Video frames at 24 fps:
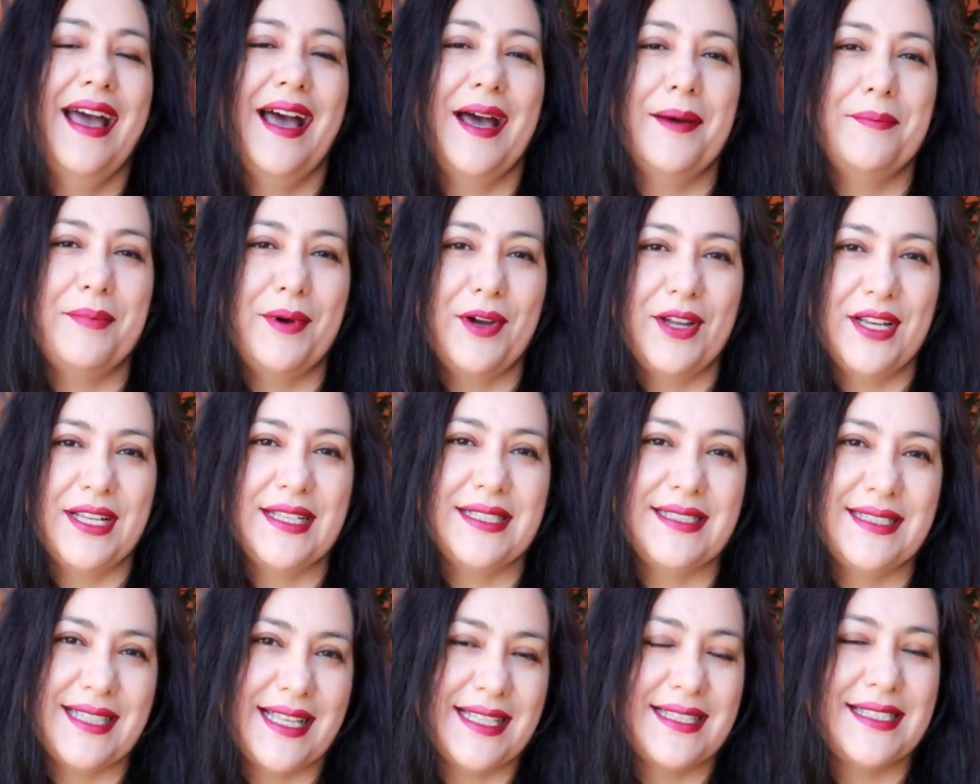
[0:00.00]
a
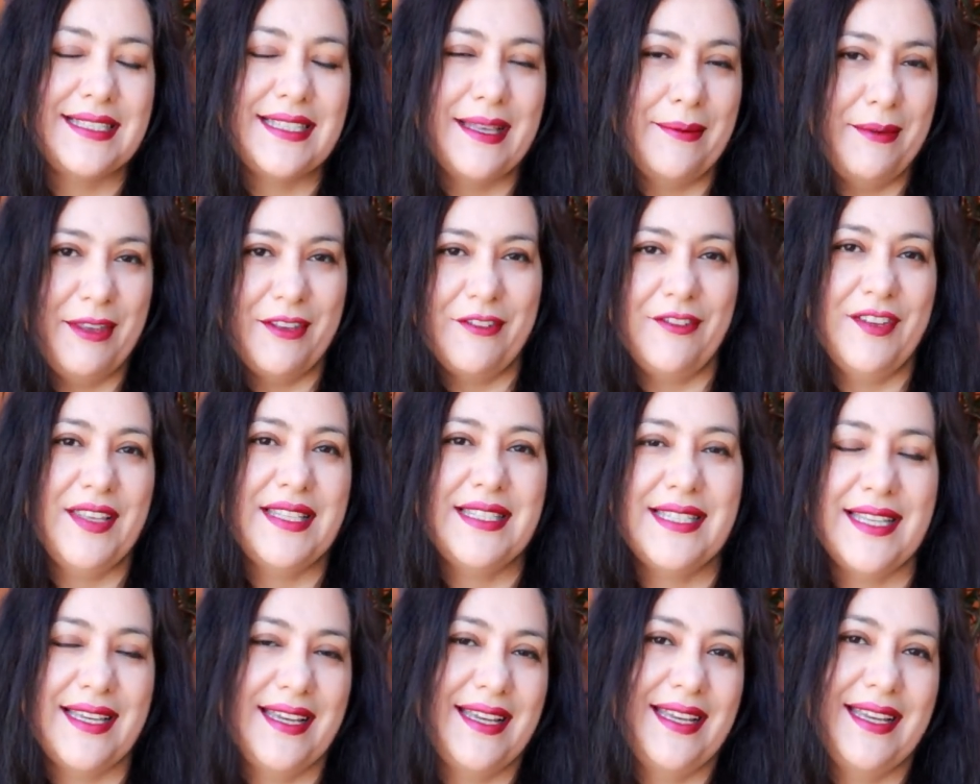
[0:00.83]
bodice that's
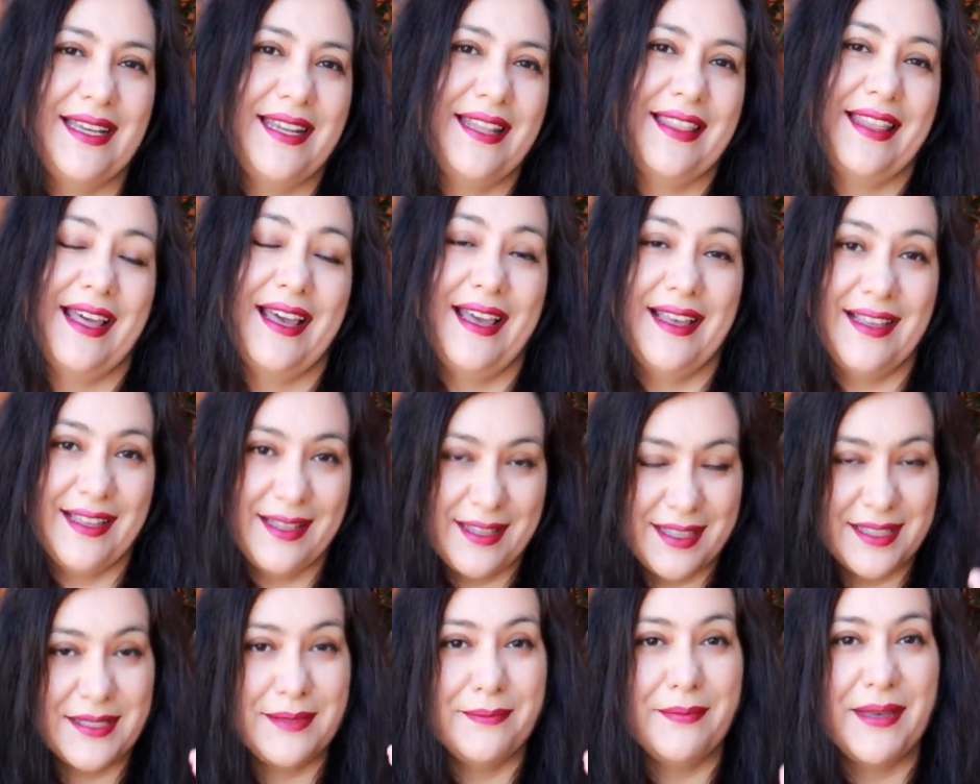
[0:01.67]
semi-fitted that
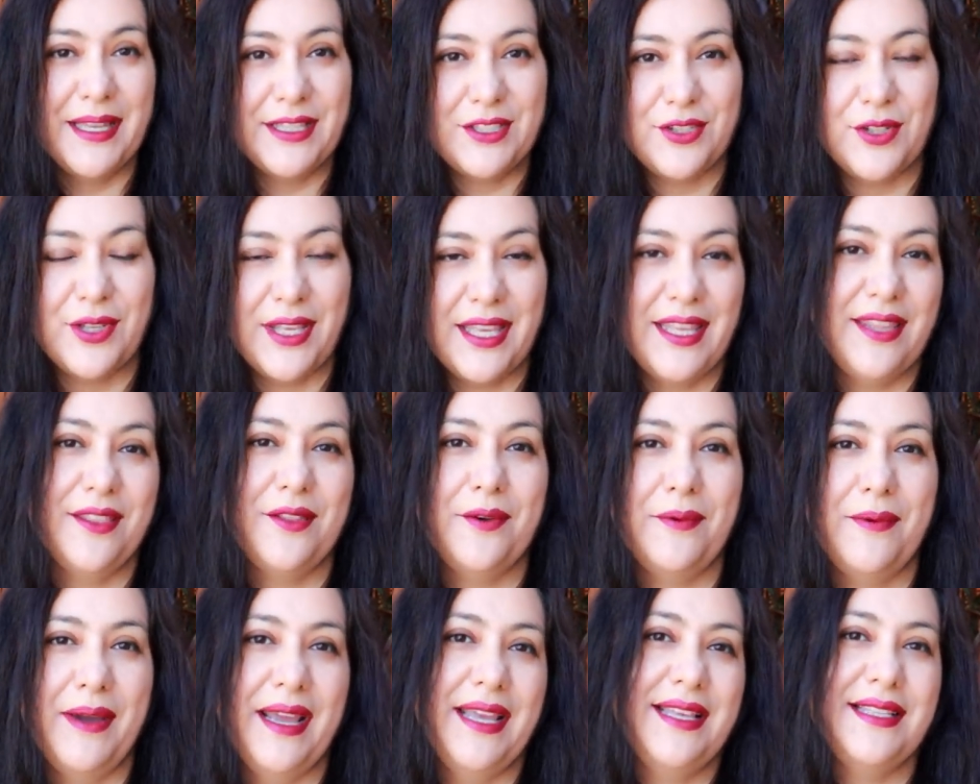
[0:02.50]
is meant to hit
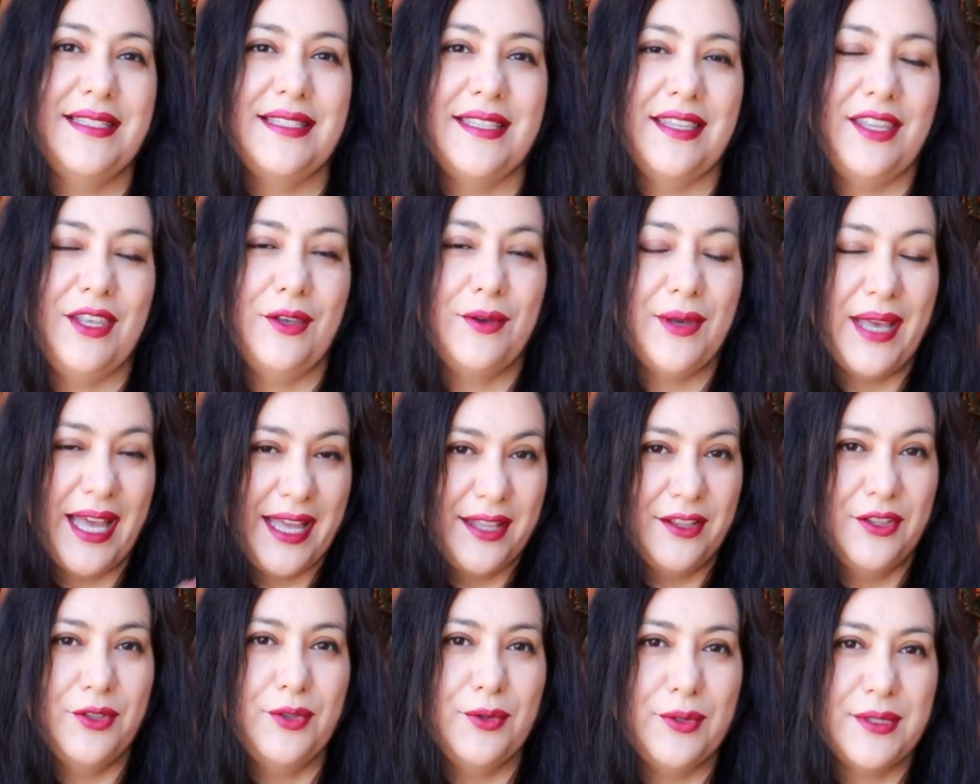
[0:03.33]
the waist you
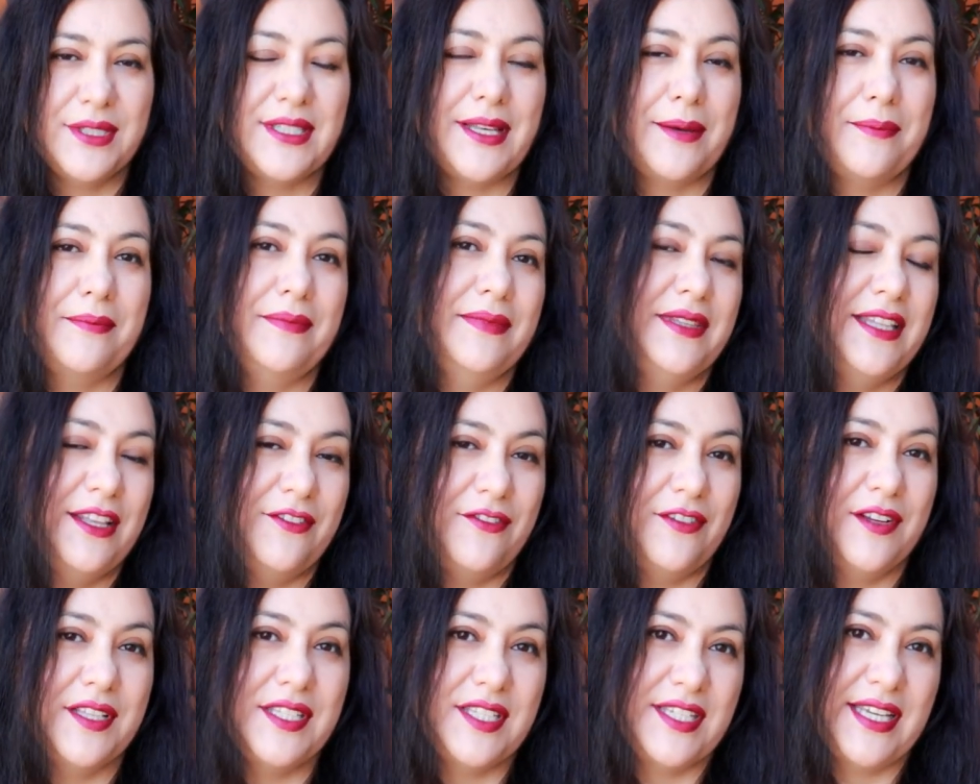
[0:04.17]
can do some
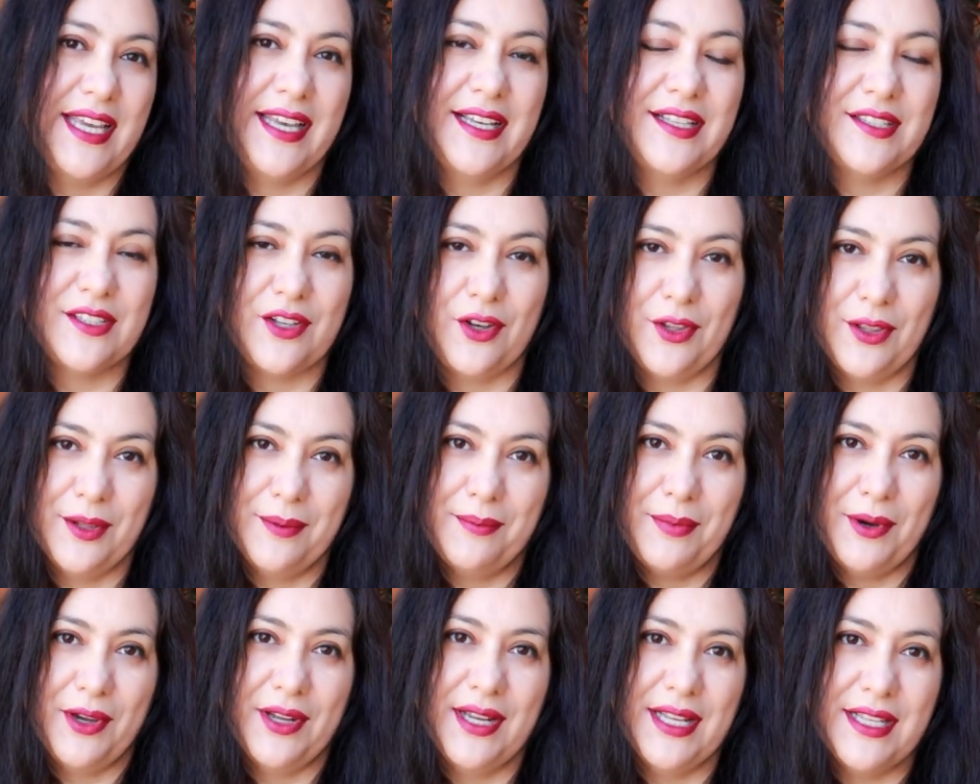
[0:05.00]
different checks on
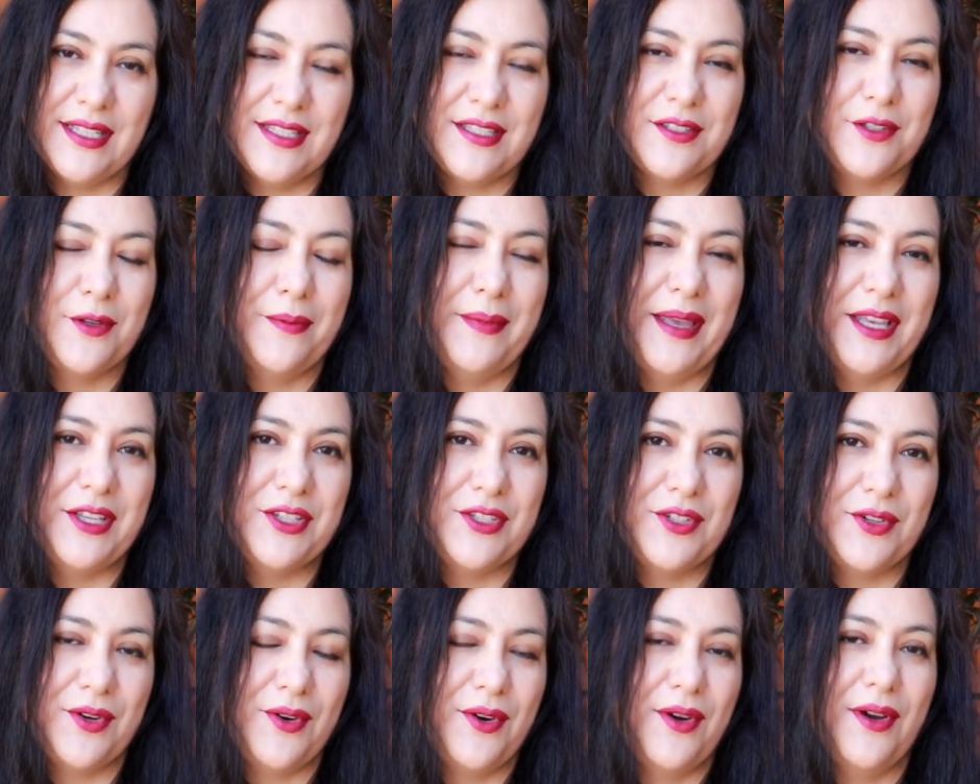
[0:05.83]
the bodice to make
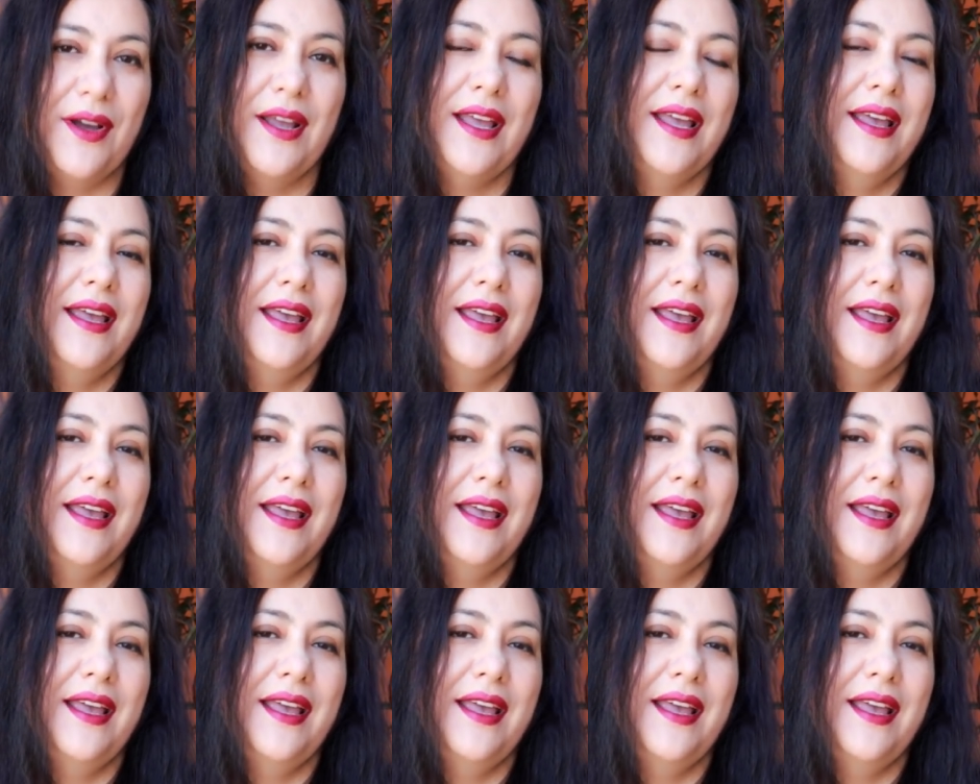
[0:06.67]
sure